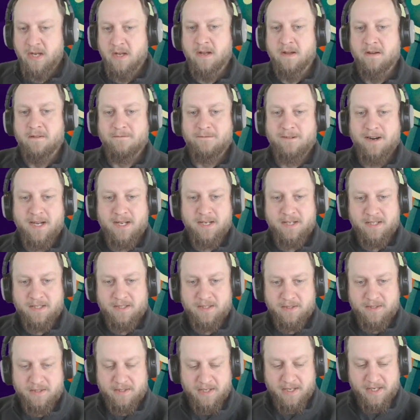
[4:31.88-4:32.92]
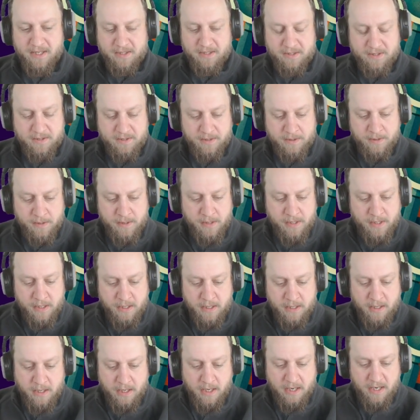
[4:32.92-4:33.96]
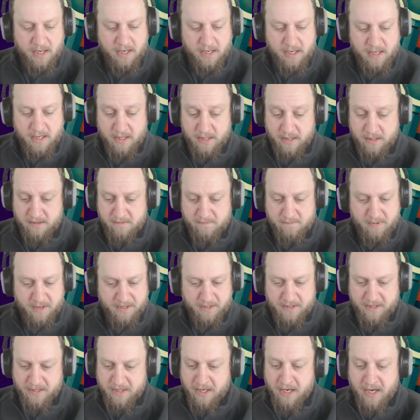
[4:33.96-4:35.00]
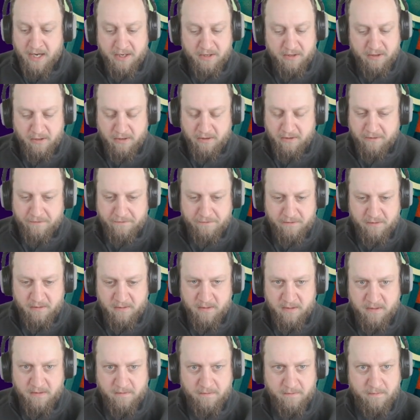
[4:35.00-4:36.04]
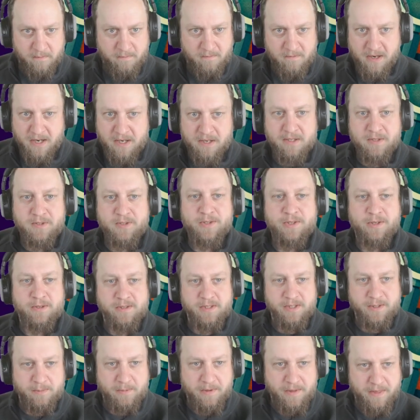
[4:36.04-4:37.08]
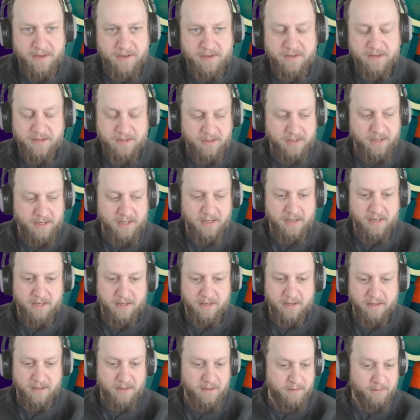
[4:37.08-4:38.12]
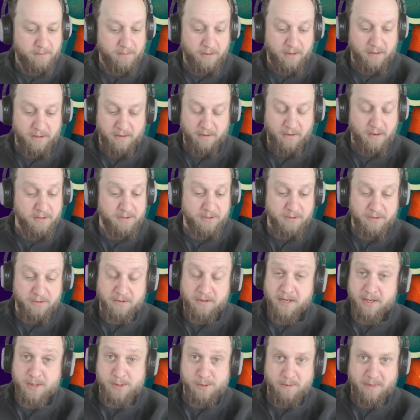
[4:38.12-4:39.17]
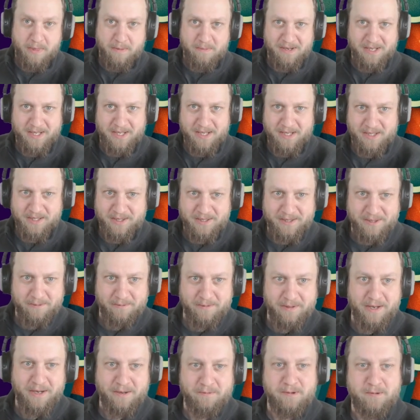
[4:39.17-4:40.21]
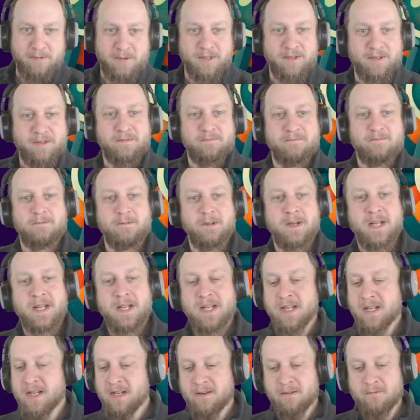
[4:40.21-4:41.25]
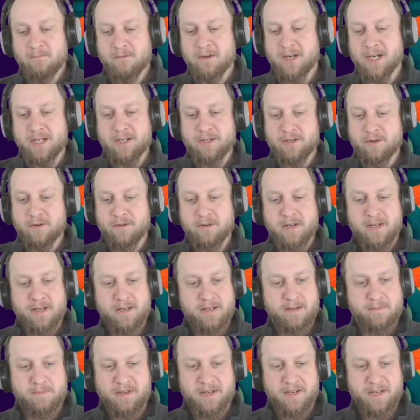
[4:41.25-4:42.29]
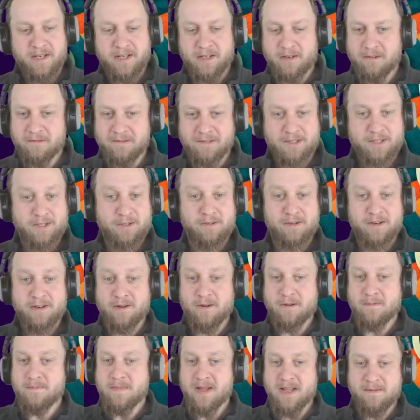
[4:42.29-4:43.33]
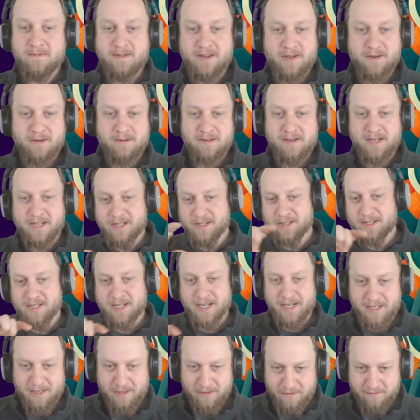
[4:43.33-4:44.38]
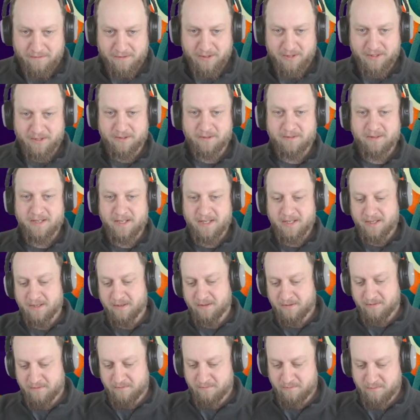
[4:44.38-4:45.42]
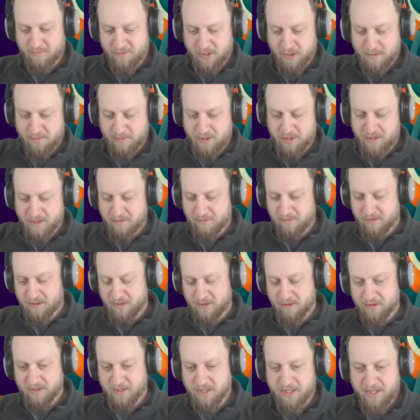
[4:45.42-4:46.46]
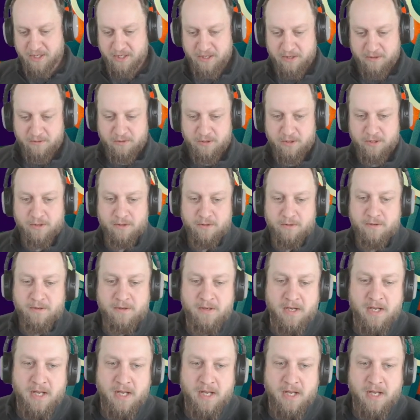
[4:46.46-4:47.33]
writing this text. And back then I had a lot of fun writing stories with it. Also together with my kids. Like, we would write only the beginning of a story or maybe only the title of a story, and GPT would continue to